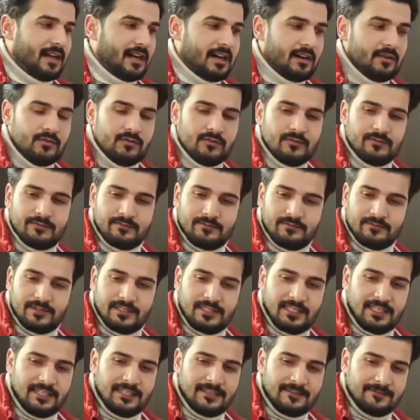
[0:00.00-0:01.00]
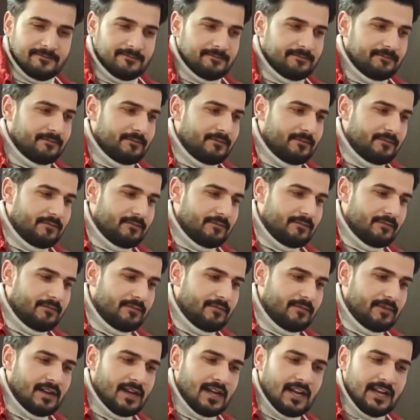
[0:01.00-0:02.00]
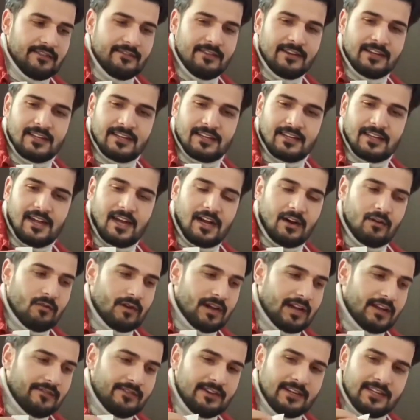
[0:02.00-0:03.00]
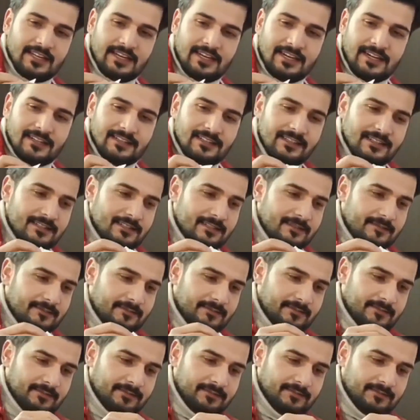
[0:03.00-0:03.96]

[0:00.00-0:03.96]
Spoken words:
How? See, how I will connect this.